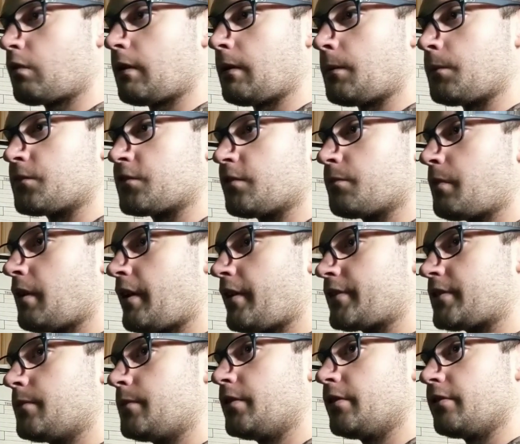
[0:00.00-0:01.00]
realms of
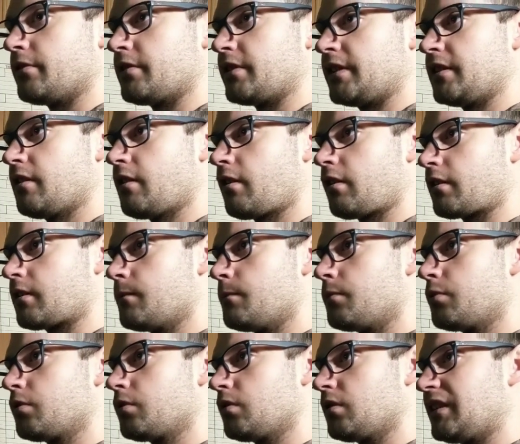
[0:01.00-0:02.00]
possibility are
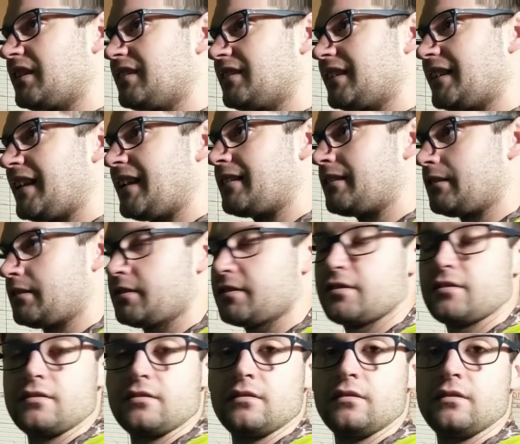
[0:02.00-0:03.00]
completely
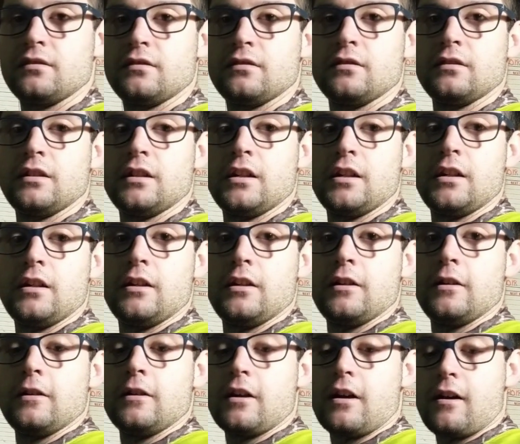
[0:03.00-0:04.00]
endless.
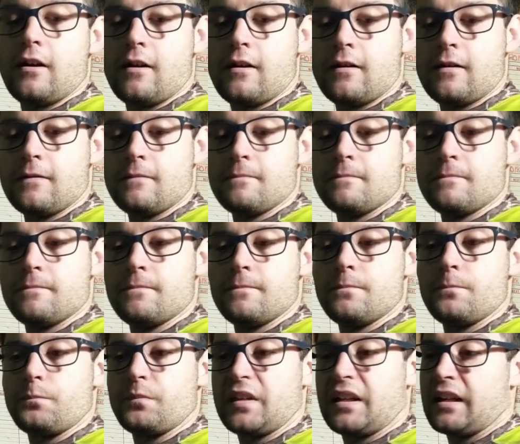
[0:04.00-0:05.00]
And
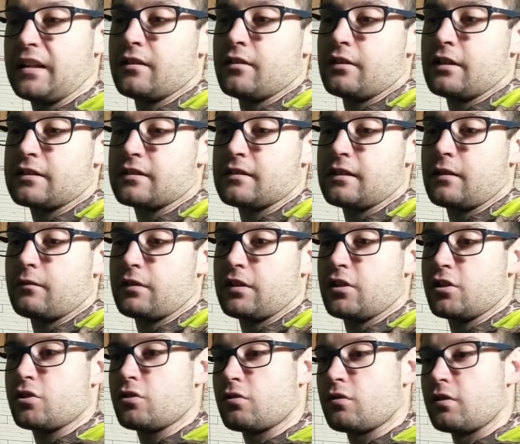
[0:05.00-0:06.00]
I know that's not
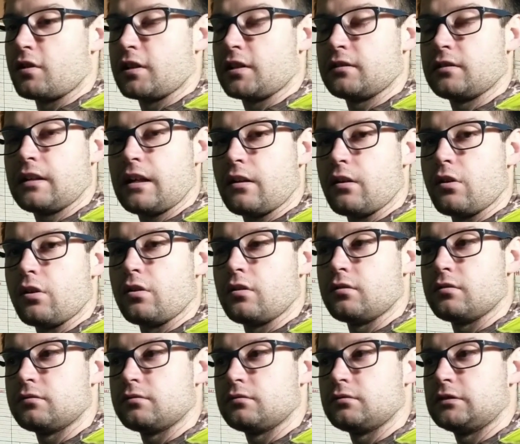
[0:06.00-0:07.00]
reassuring at
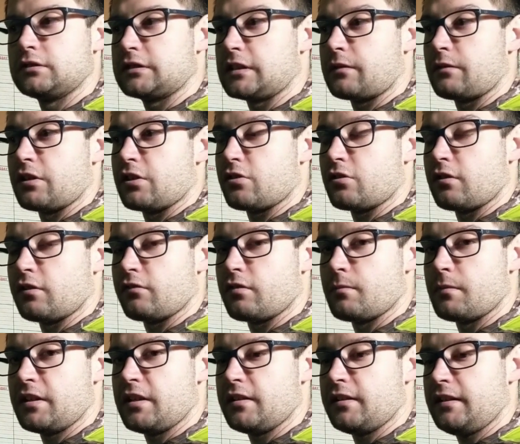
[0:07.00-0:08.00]
all. It's not reassuring for
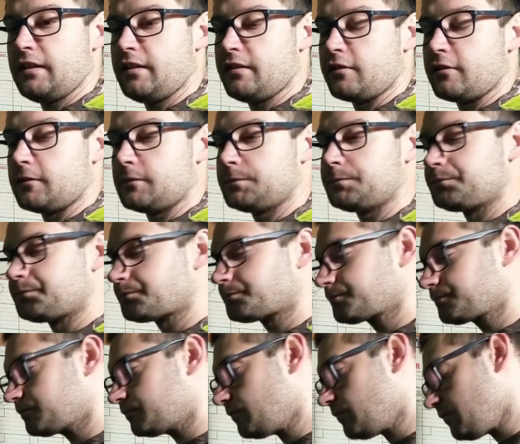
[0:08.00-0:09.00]
me either.
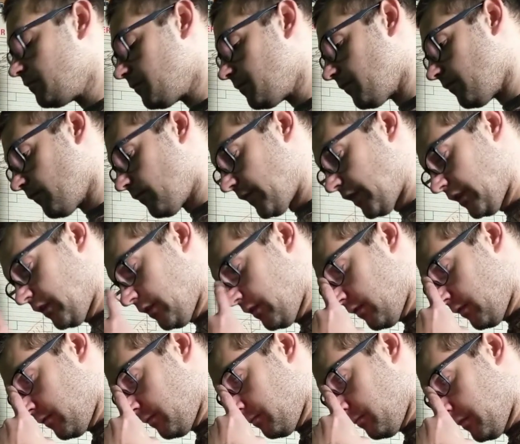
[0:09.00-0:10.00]
Let